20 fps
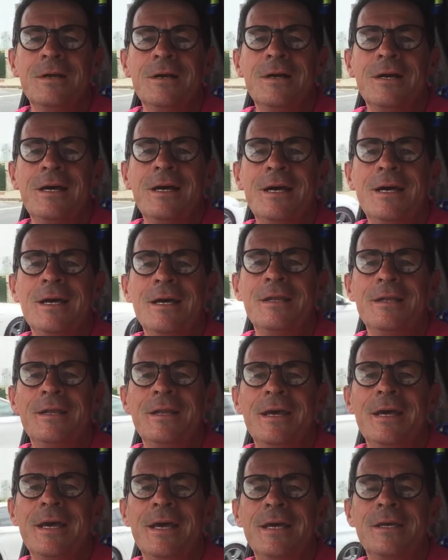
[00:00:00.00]
And
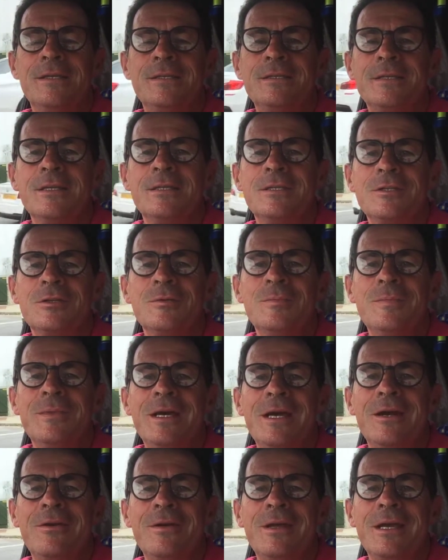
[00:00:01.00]
uh, Sister
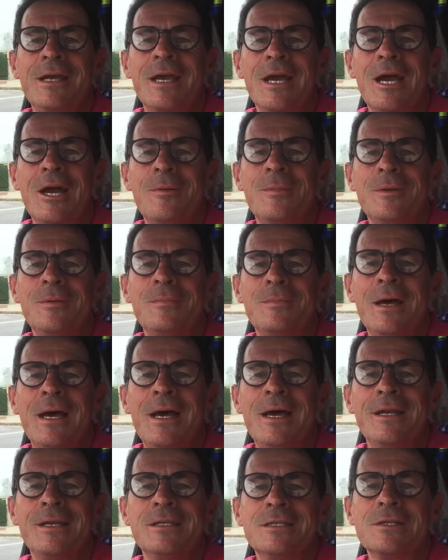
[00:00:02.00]
Mary Carmen
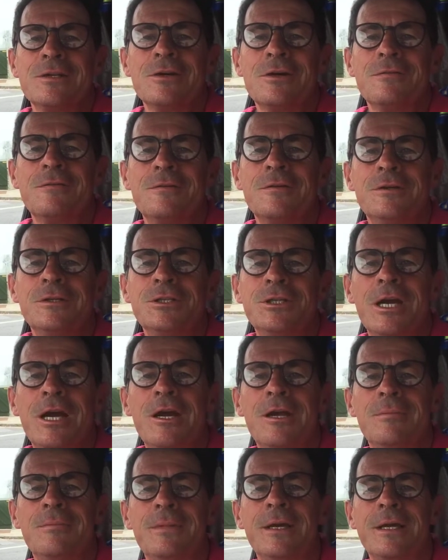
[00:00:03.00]
Mahan is looking for.
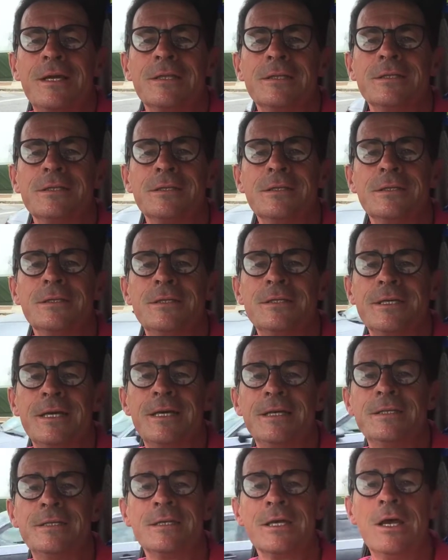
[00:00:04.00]
Sharon Mickelson
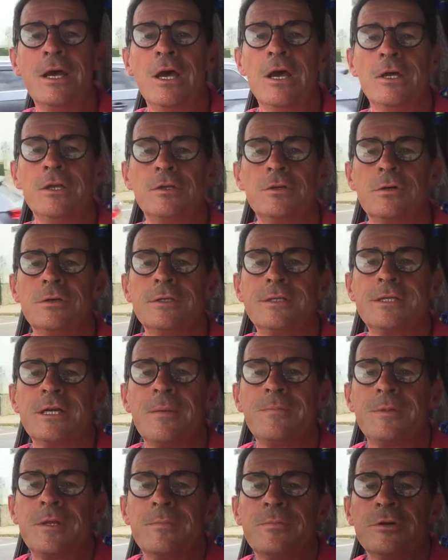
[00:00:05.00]
says, Don't
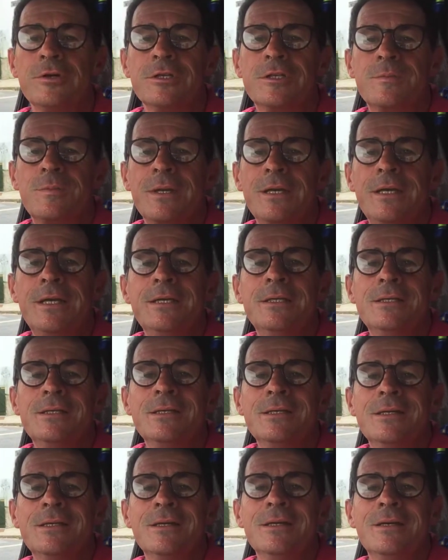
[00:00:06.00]
stop the bus, please.
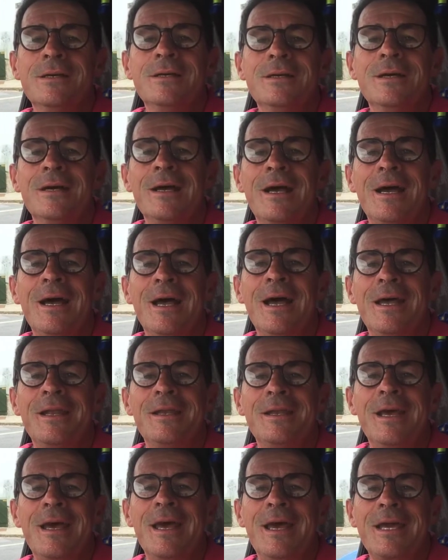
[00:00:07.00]
And
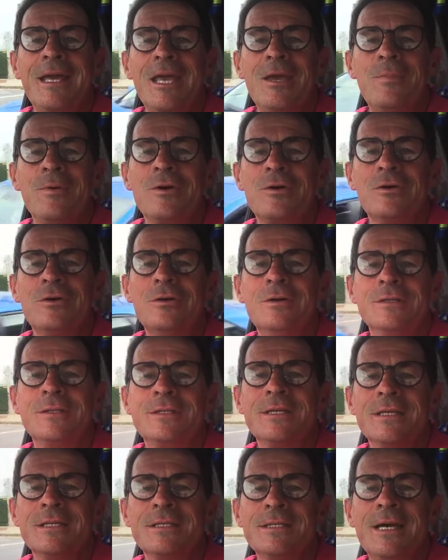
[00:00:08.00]
uh, keep it going,
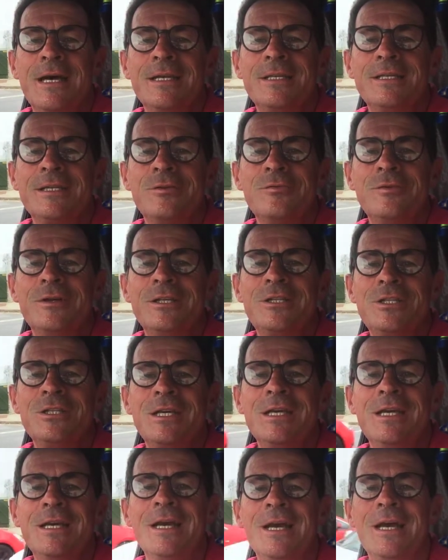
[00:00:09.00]
says Nancy
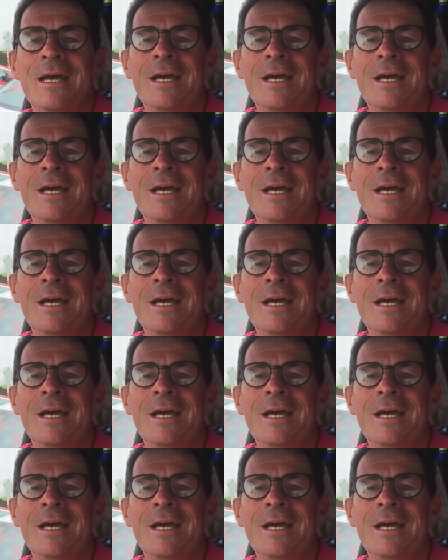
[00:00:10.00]
Ritchie.